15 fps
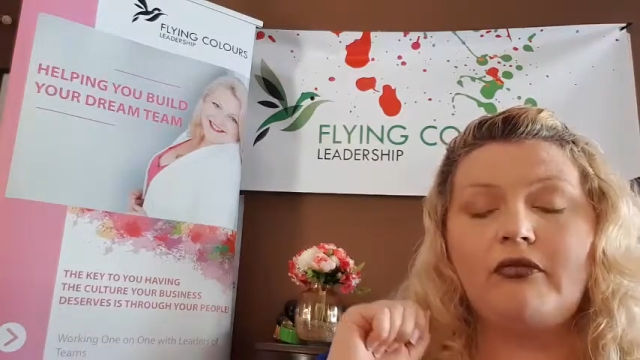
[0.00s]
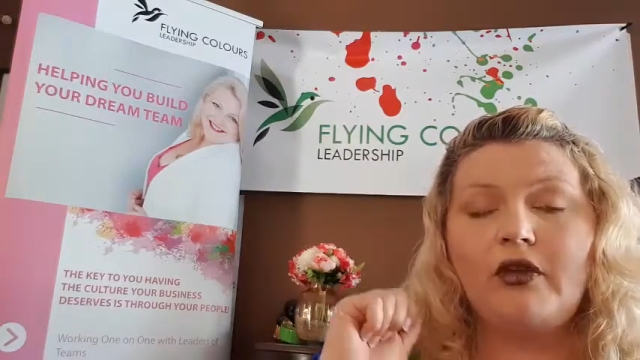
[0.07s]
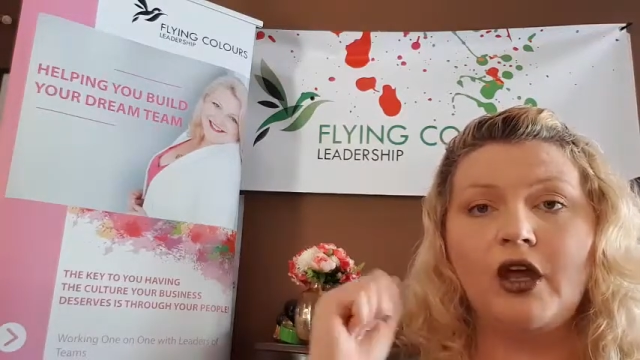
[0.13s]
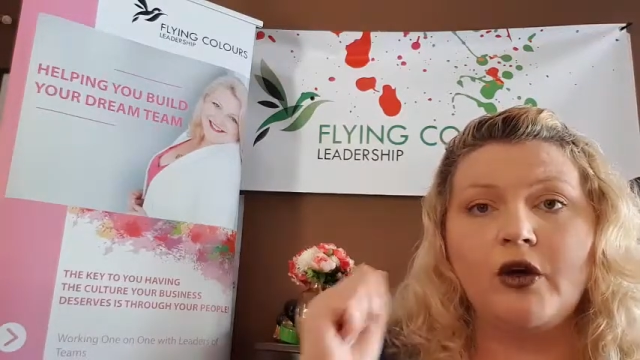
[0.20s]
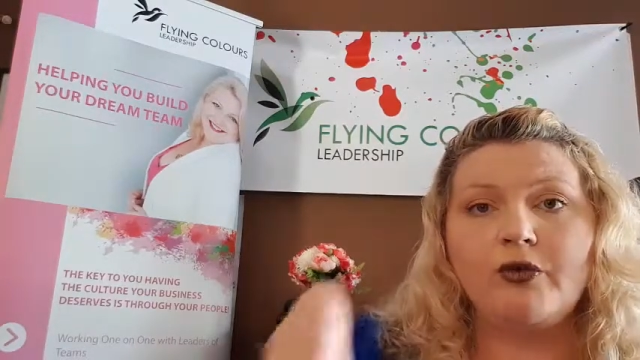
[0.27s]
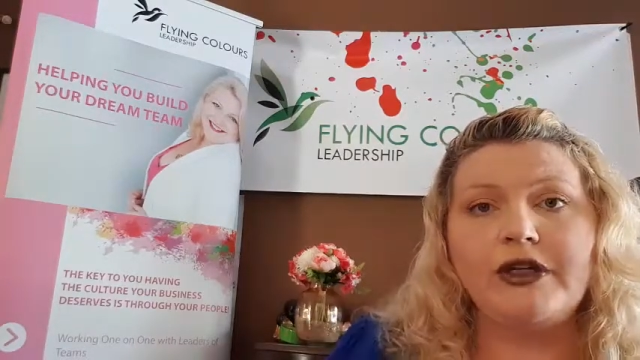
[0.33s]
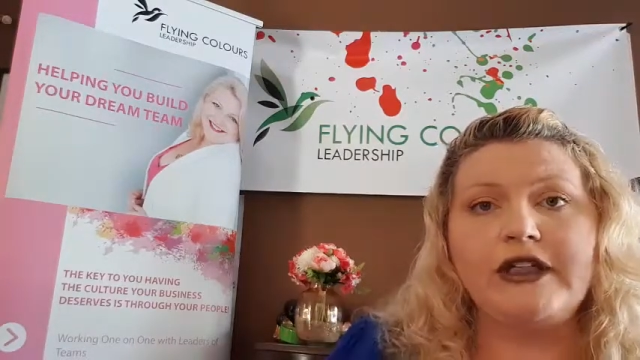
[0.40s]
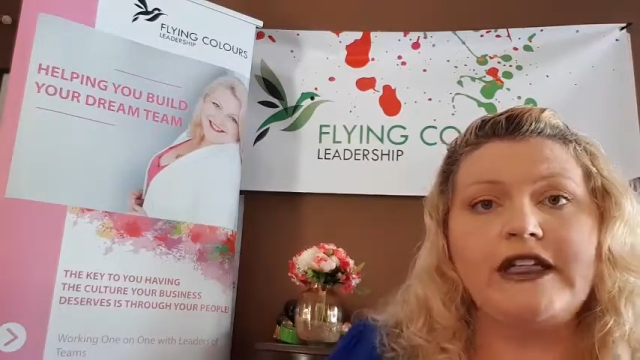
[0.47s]
a
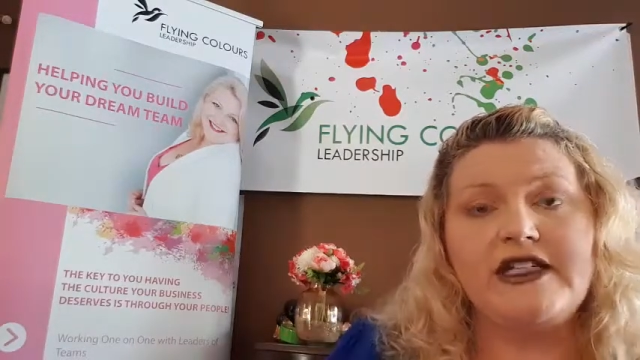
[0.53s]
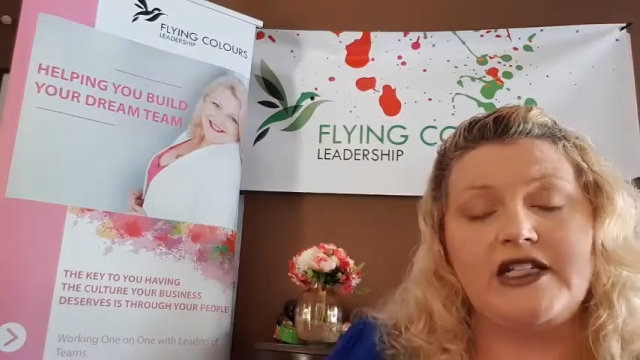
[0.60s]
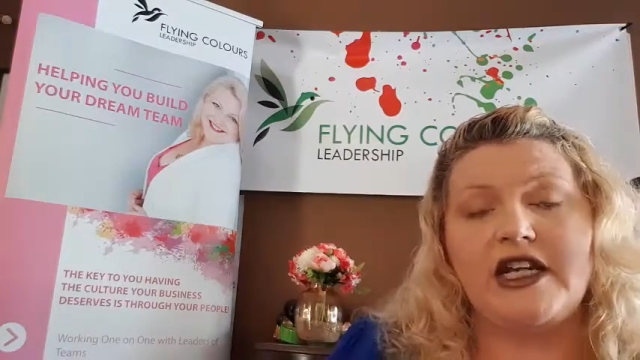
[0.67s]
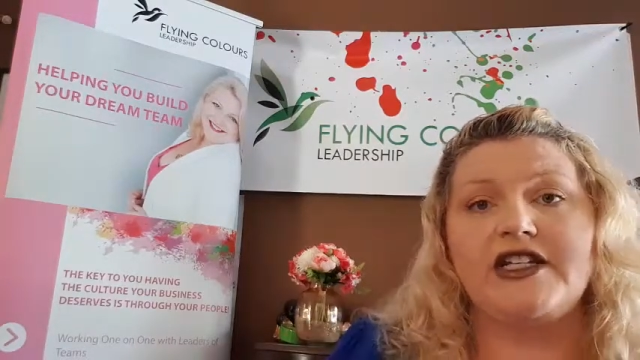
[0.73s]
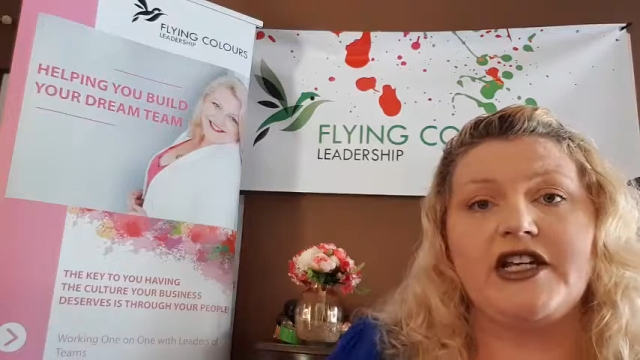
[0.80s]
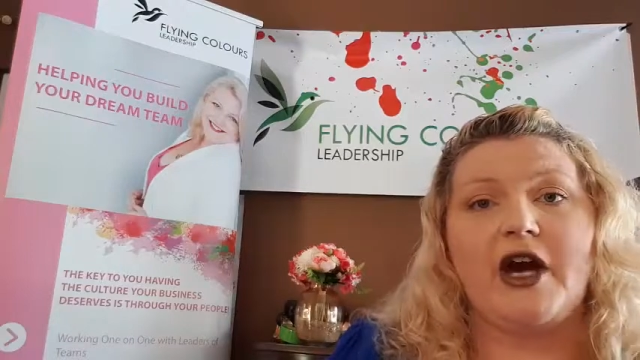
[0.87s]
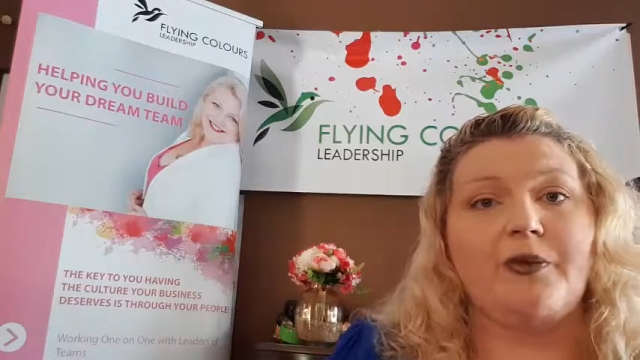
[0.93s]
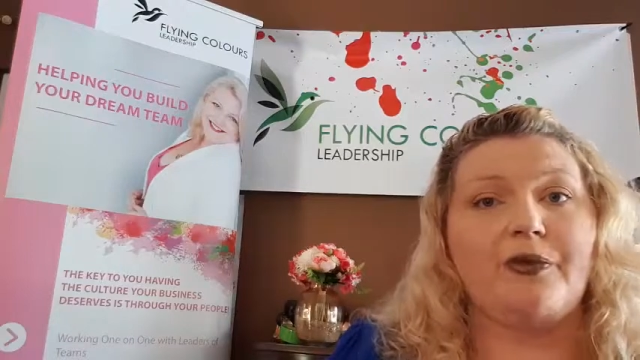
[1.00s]
really
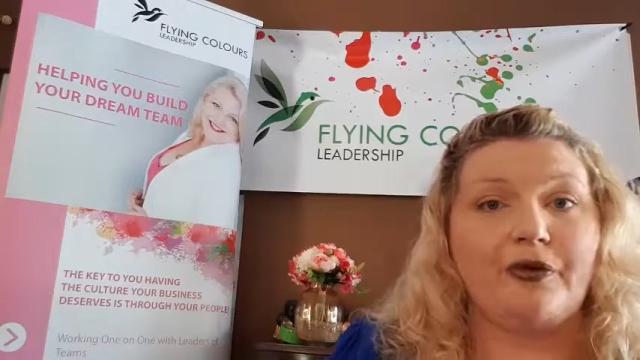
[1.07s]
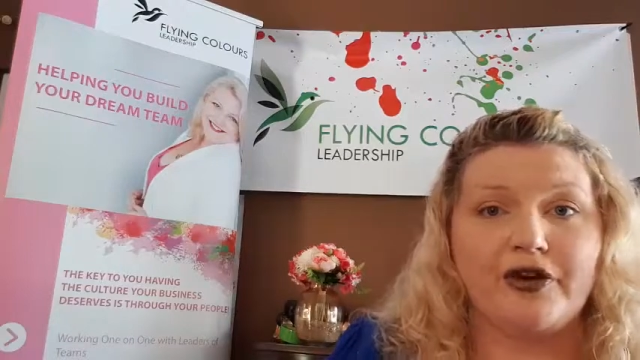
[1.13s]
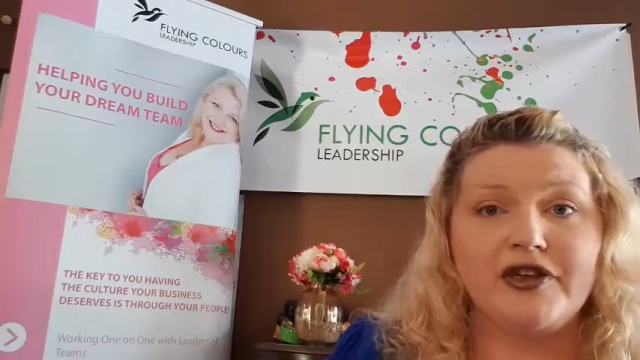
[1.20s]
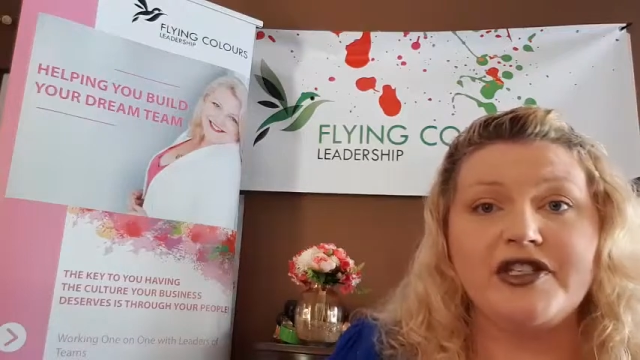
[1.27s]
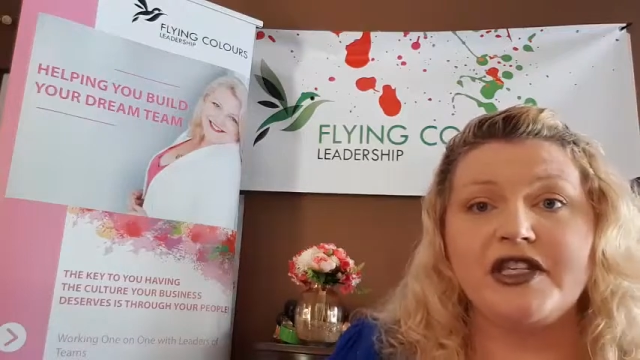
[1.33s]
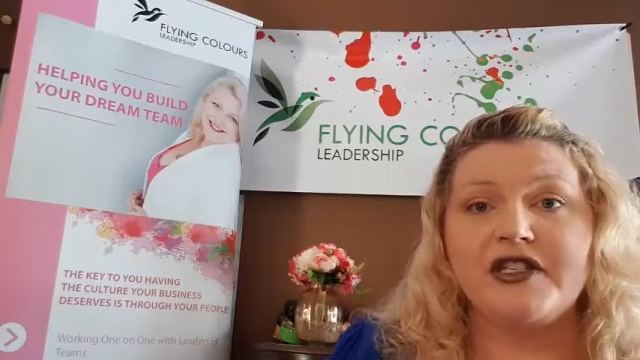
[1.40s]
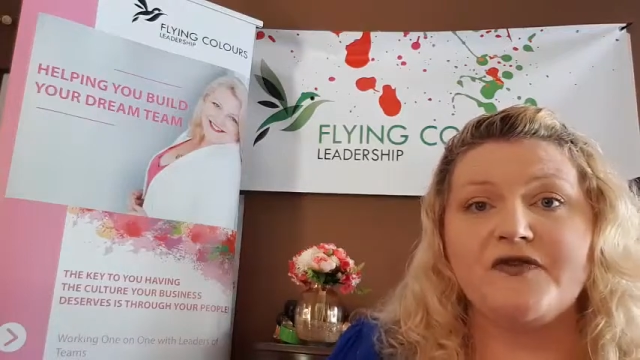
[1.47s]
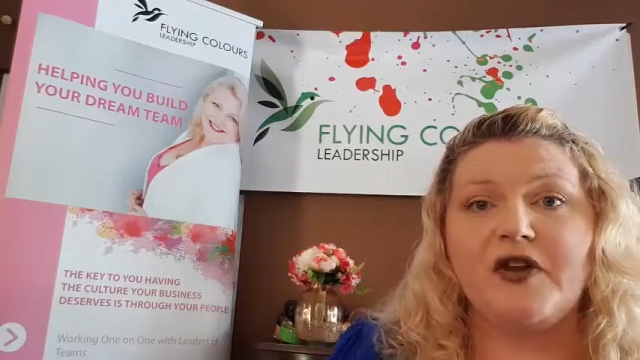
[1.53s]
detailed
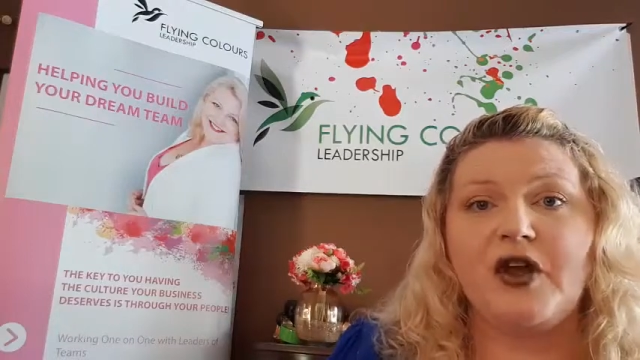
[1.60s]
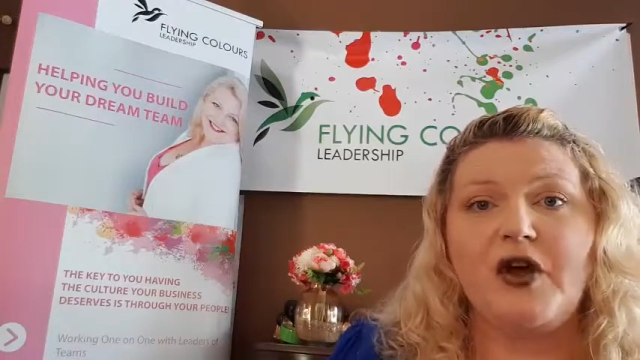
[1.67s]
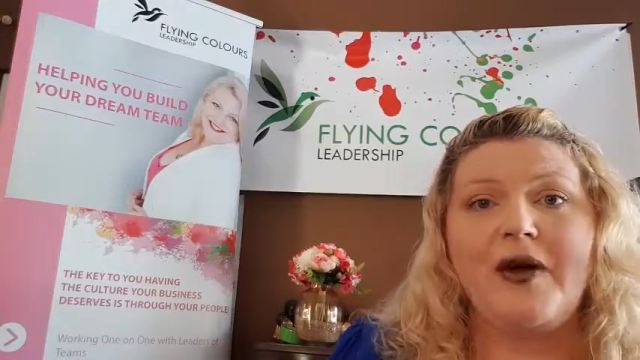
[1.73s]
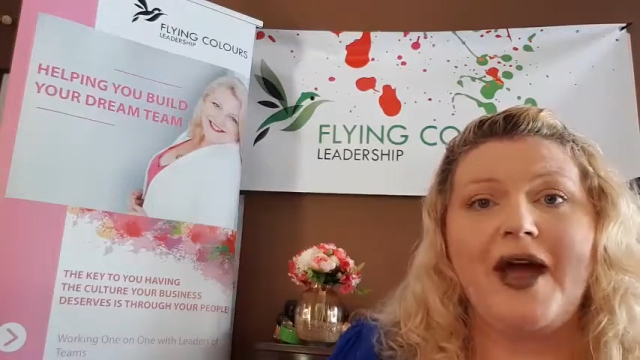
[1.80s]
process flow